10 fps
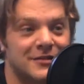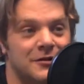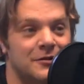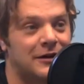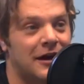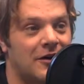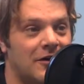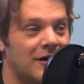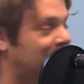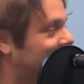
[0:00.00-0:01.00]
to Care
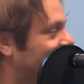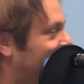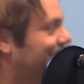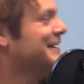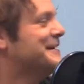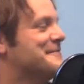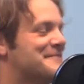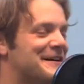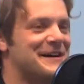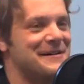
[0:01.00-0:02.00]
Up. No,
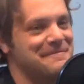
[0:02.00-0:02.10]
but